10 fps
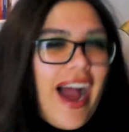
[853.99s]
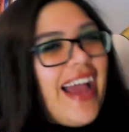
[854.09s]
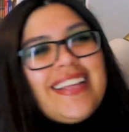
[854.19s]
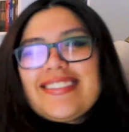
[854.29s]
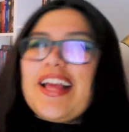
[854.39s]

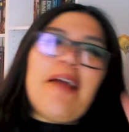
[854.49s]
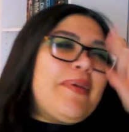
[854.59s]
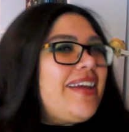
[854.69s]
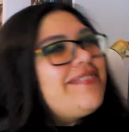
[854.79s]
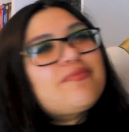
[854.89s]
is, I
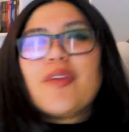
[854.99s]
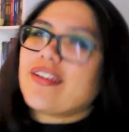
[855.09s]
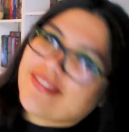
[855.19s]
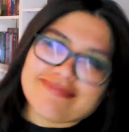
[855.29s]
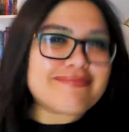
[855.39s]
mean,
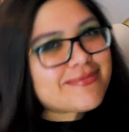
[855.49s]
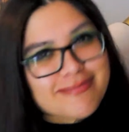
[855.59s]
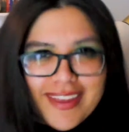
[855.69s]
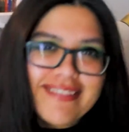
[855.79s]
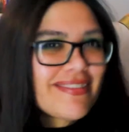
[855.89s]

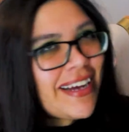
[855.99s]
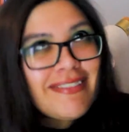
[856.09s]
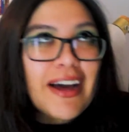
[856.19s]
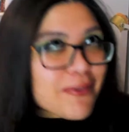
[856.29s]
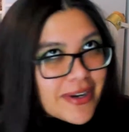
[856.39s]

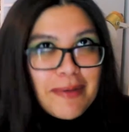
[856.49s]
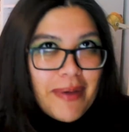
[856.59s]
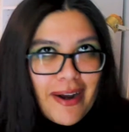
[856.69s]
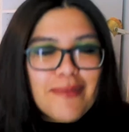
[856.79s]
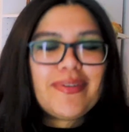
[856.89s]
I don't want to
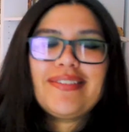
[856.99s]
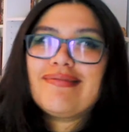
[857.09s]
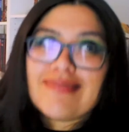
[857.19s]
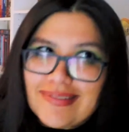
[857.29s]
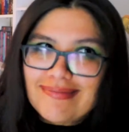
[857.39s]
compare, but
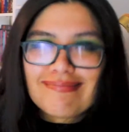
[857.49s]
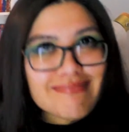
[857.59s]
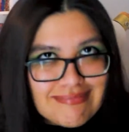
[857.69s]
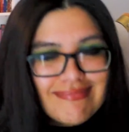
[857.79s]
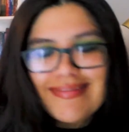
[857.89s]
you
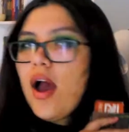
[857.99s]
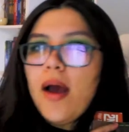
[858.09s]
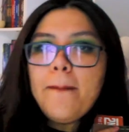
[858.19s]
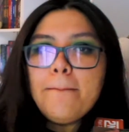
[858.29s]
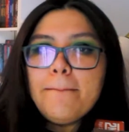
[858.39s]

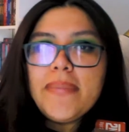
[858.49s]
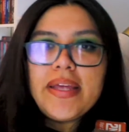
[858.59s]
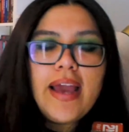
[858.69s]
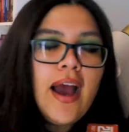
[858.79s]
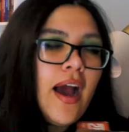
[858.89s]
know,
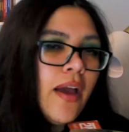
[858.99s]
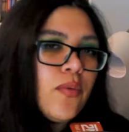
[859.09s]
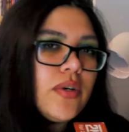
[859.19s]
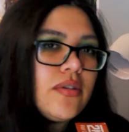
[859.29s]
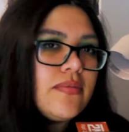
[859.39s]
but yeah, I
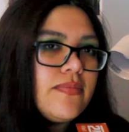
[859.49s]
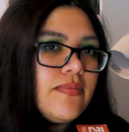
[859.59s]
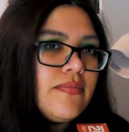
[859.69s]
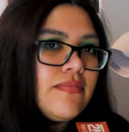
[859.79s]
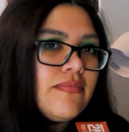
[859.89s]
will
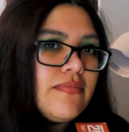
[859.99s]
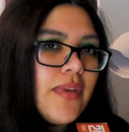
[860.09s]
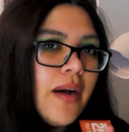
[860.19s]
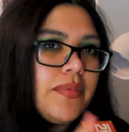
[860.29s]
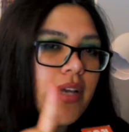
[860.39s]

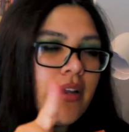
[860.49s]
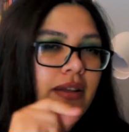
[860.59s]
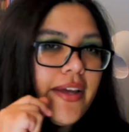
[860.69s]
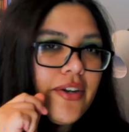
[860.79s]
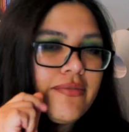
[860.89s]
update
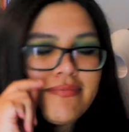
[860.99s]
later.